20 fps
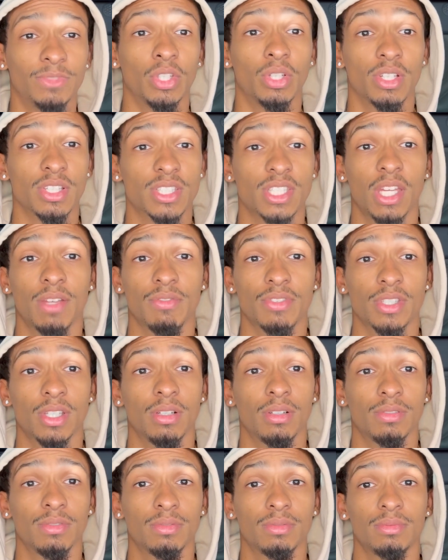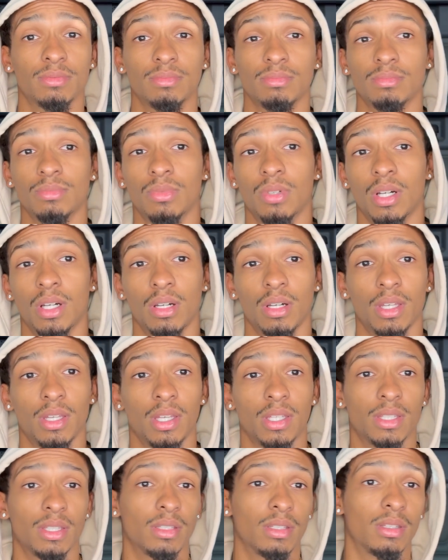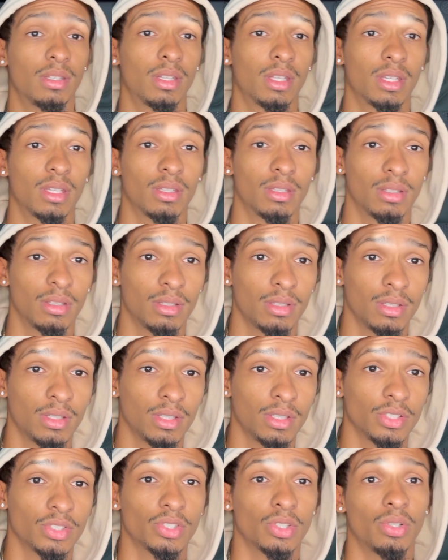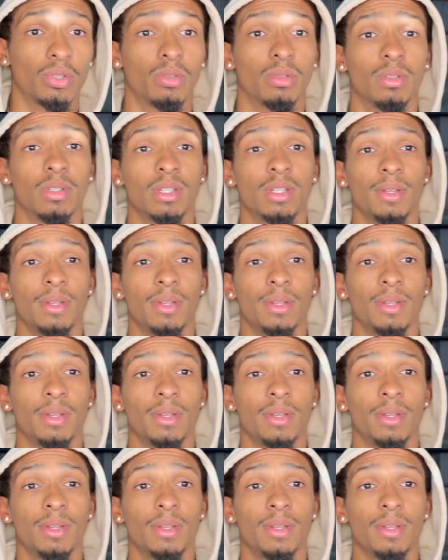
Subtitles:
gonna save yourself at the end of the day. So